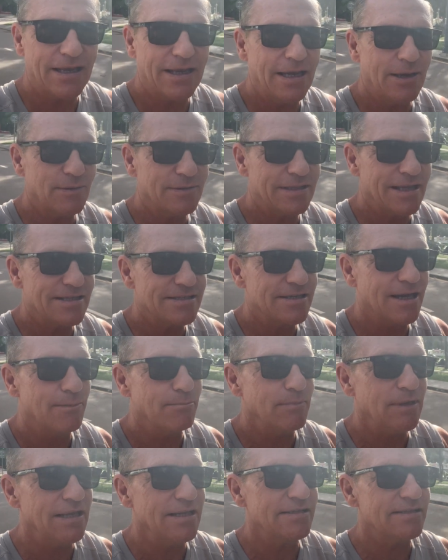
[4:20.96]
here what that
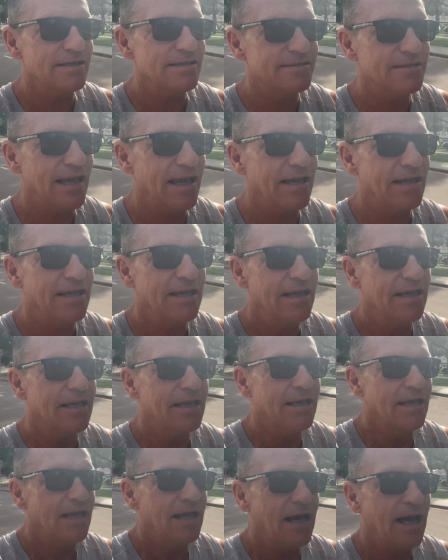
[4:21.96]
sign means, they say,
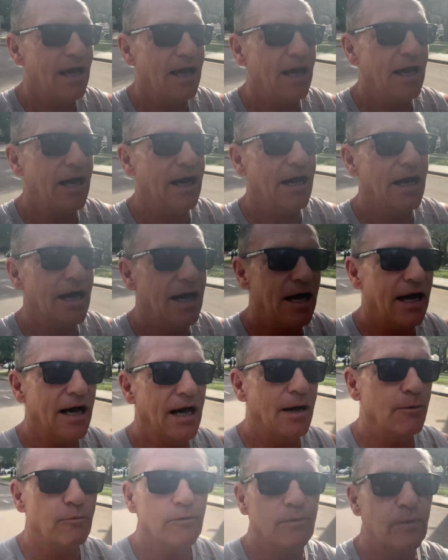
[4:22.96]

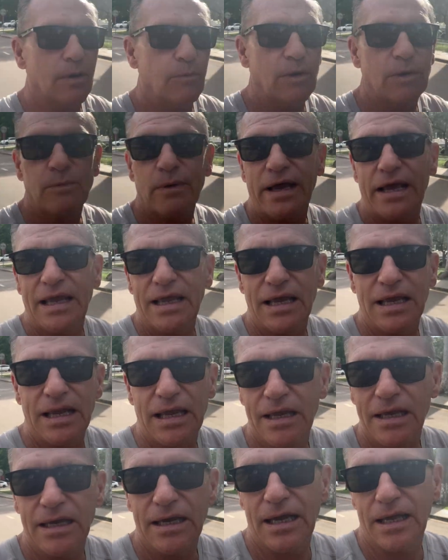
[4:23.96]
one way?
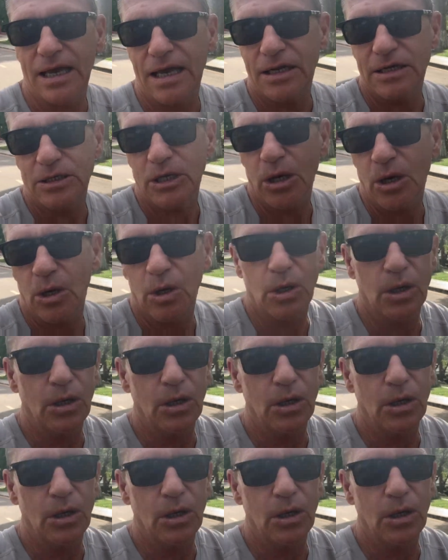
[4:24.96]
I don't know.